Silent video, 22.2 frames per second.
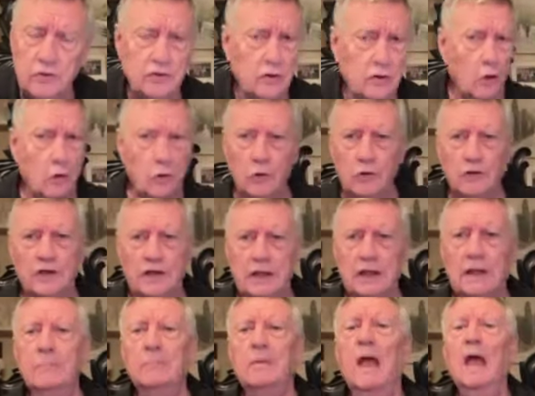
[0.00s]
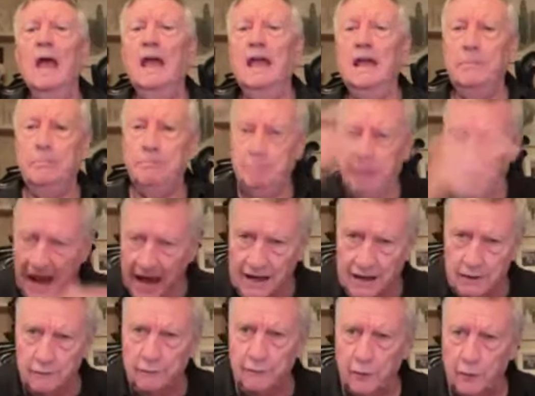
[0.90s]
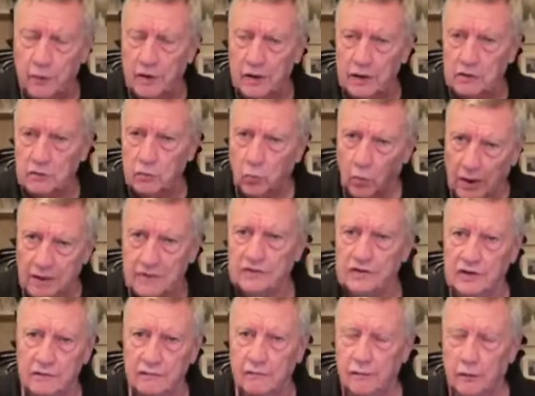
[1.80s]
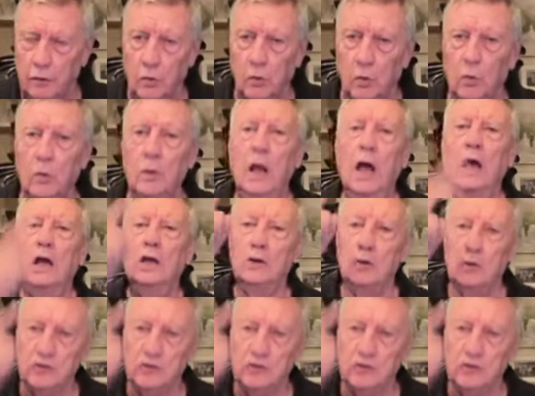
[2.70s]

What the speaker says: He's not hurting him. He paid for it once and for all.